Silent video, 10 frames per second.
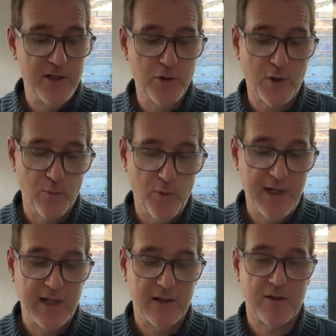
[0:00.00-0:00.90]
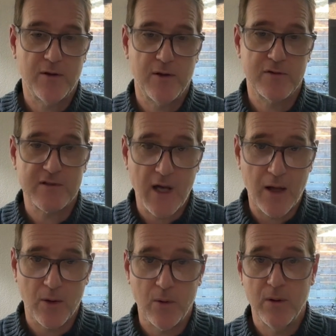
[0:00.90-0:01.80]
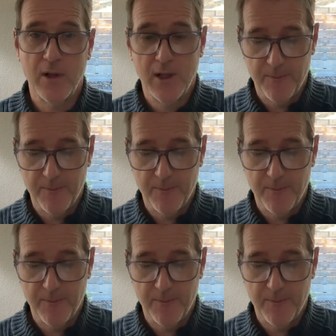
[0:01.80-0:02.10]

You can read into those subtle